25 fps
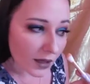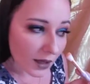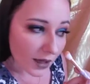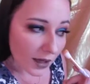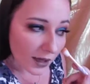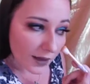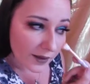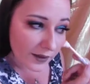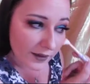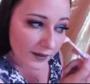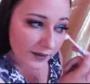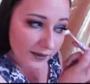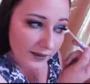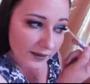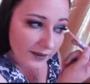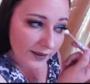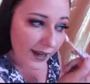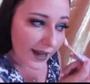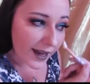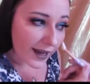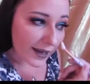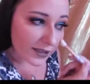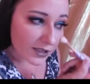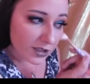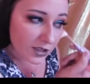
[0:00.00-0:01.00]
And this is
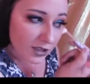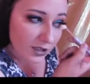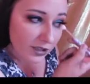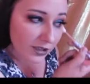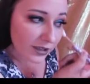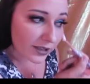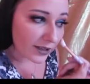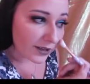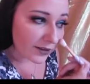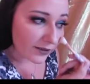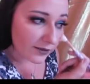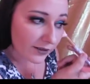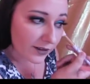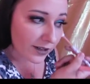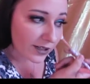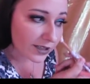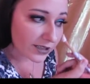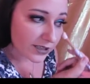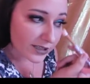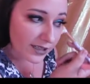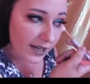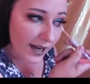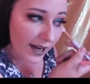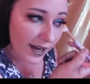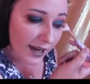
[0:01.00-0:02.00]
actually the
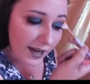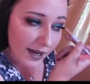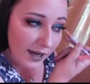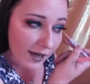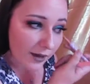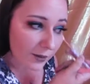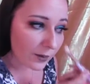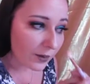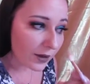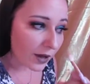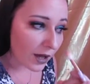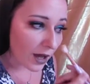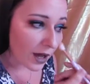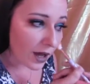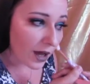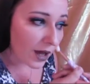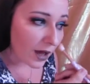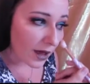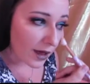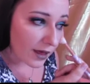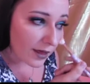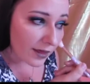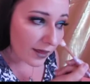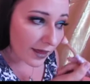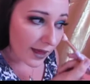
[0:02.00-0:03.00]
first time
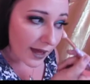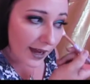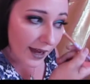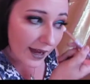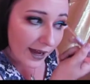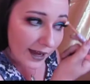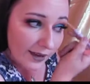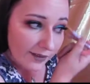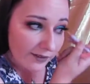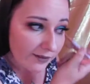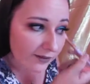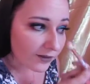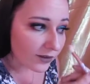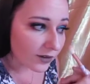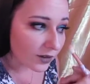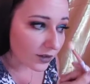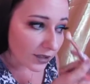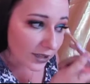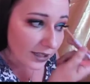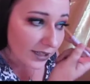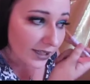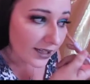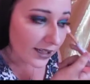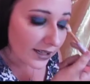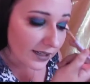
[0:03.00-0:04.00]
that I have
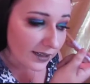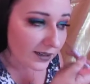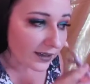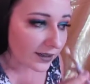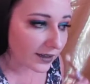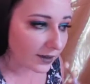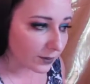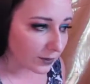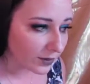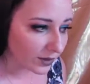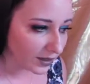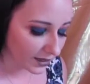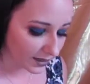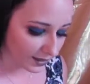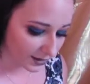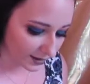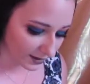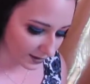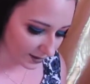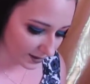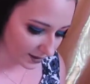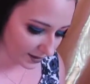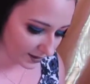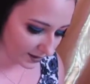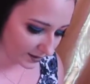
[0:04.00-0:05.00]
fully dipped
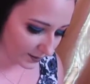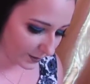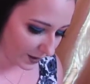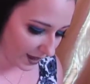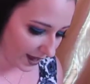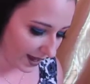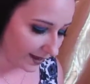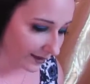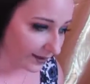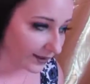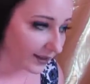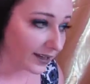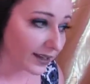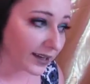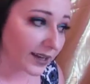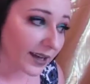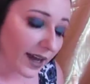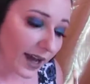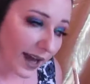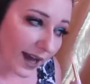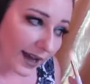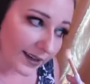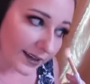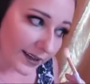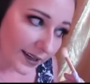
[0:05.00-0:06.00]
into this palette.
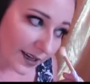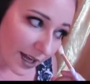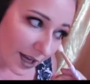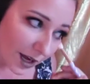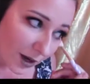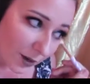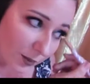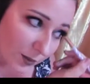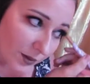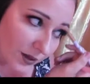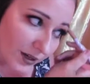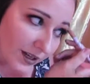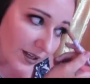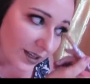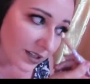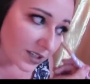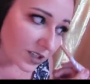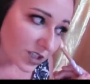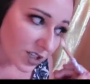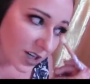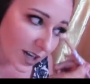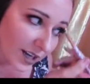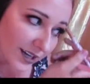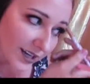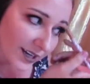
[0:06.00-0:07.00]
I did open it and
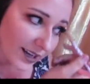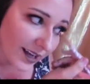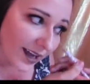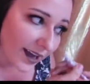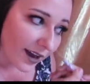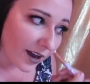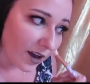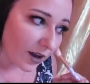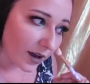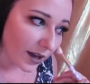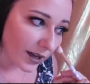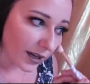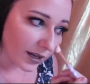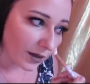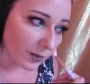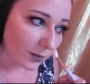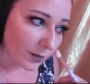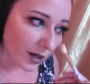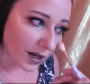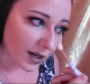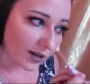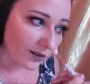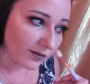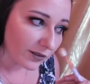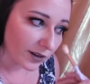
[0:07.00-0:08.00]
check it out and
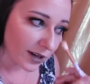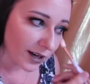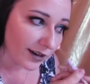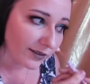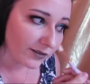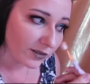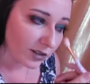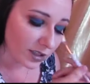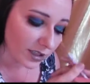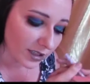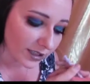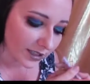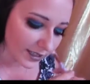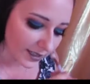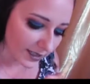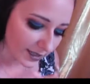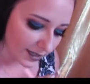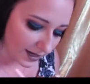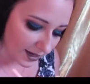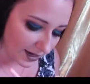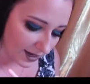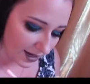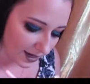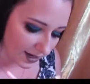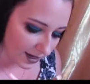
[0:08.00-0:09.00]
compare Forever Lit
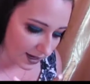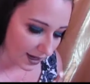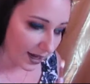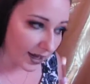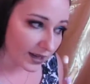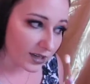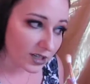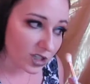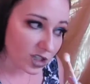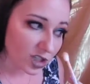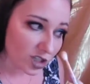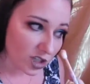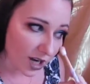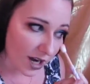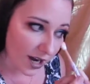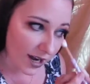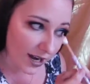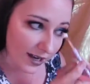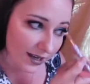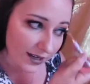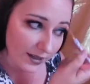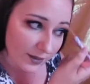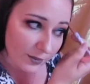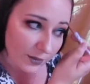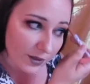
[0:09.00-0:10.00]
and
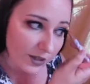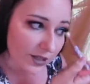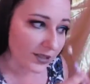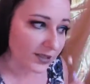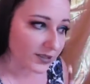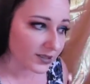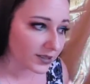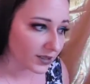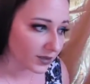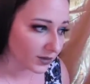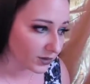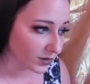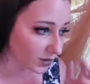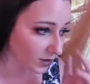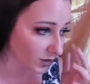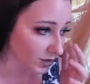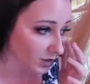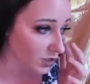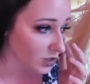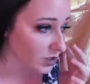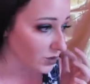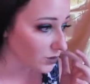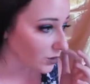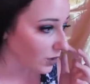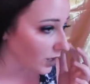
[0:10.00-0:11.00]
Shine, because those are the
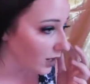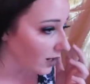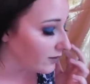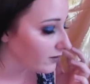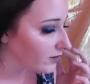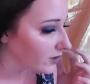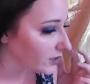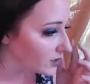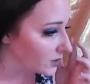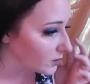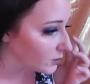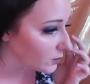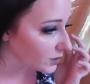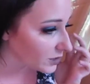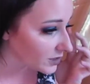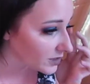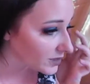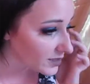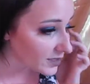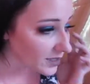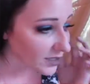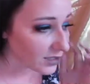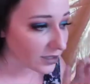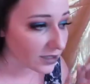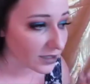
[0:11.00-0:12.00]
two obvious
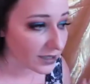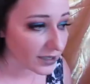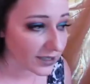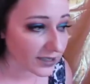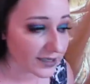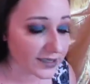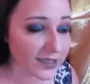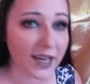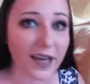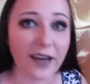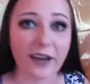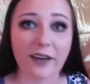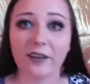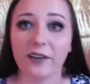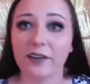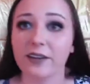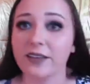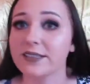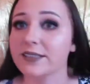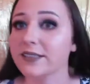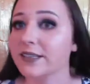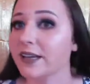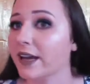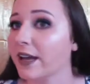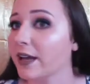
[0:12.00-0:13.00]
ones that are exactly the
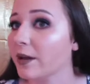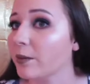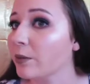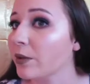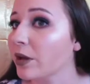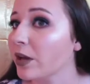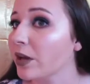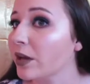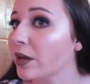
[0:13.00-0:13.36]
same.